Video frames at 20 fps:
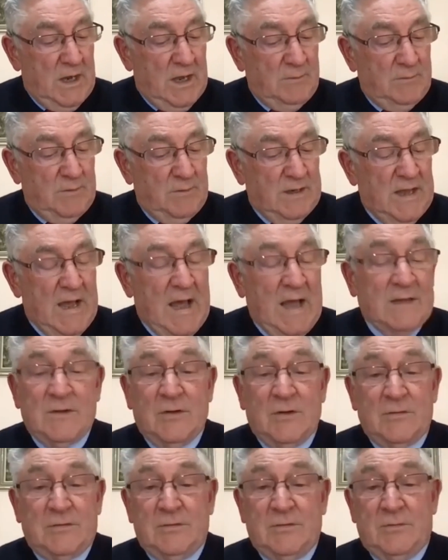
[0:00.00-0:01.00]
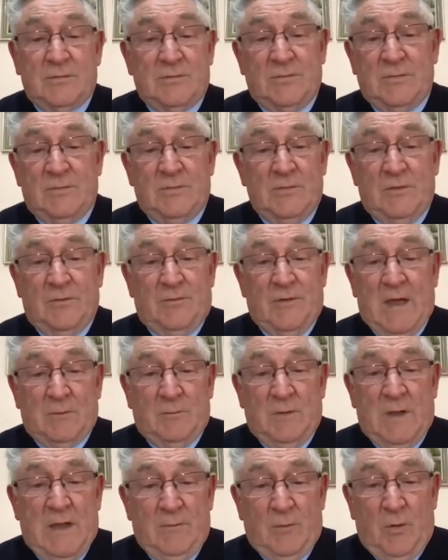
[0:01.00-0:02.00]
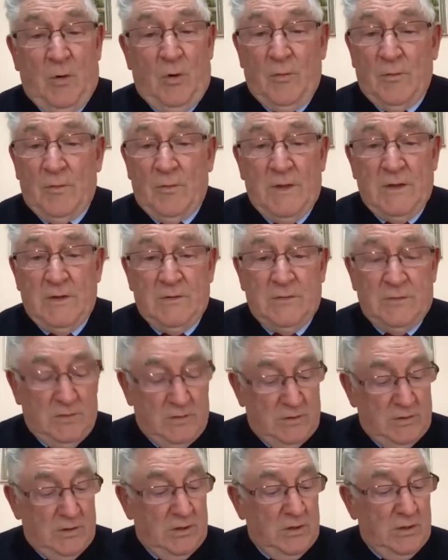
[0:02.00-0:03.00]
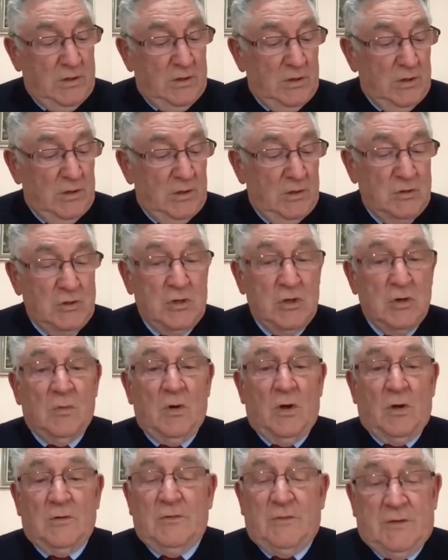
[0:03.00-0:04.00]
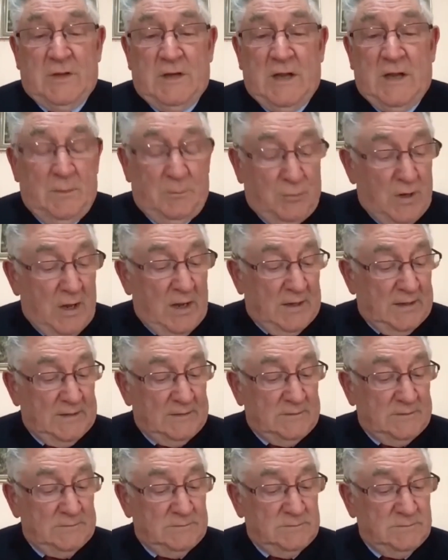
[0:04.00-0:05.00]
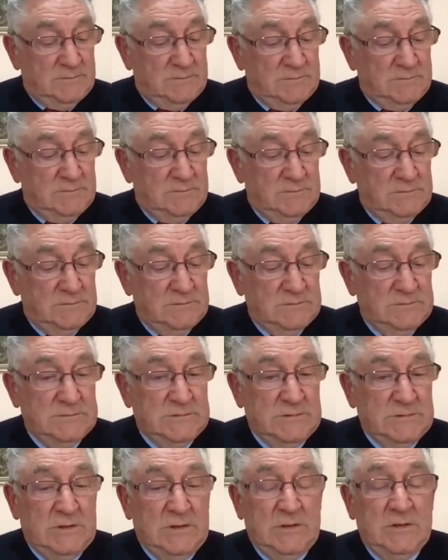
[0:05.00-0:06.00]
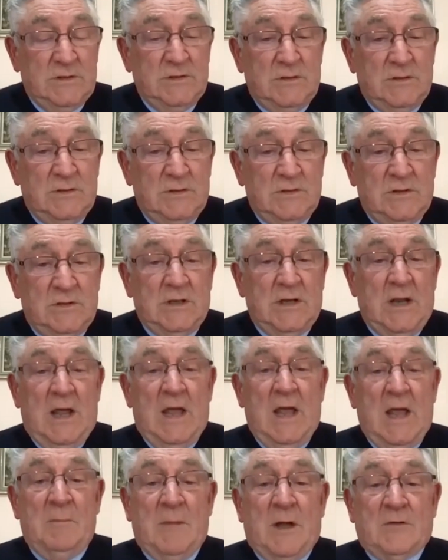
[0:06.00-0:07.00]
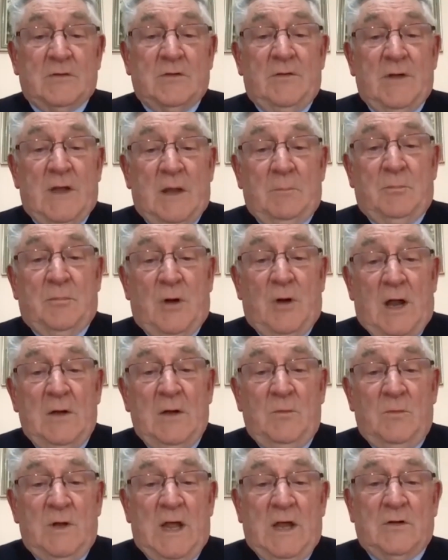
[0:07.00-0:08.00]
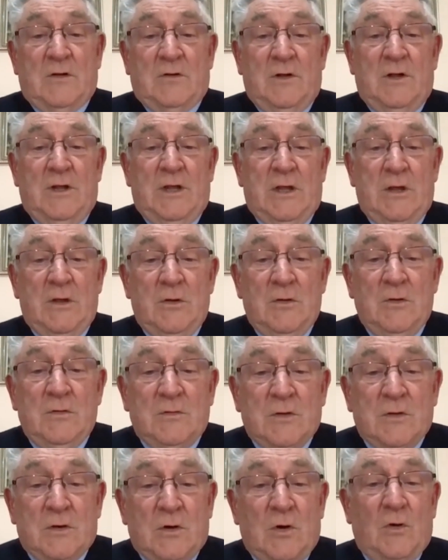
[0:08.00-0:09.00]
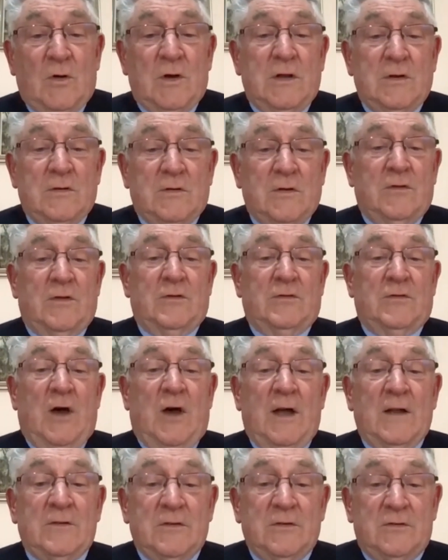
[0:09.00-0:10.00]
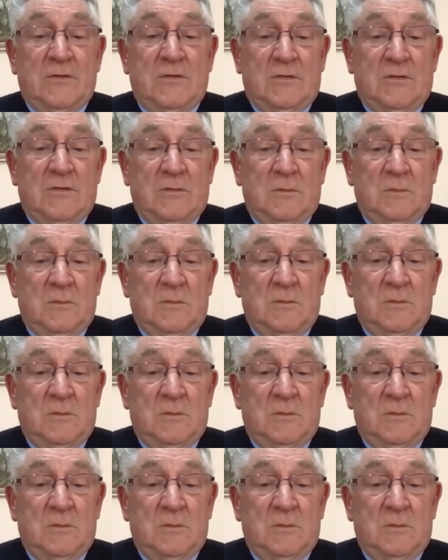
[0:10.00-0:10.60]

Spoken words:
And regardless of the fact we have all these neurons in our brain, do you know how much of our brain we actually use according to the scientists?